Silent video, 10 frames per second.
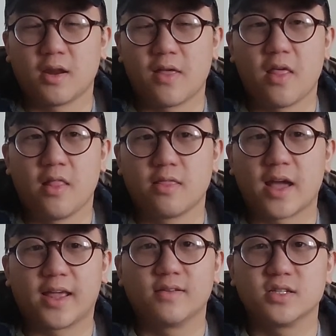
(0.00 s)
and then
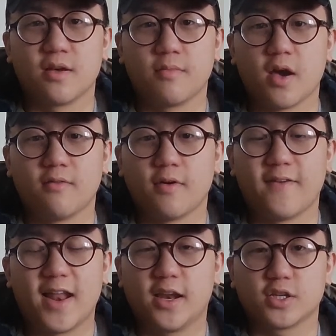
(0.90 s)
that gives them a
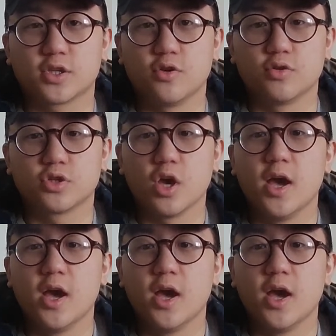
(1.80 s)
valid excuse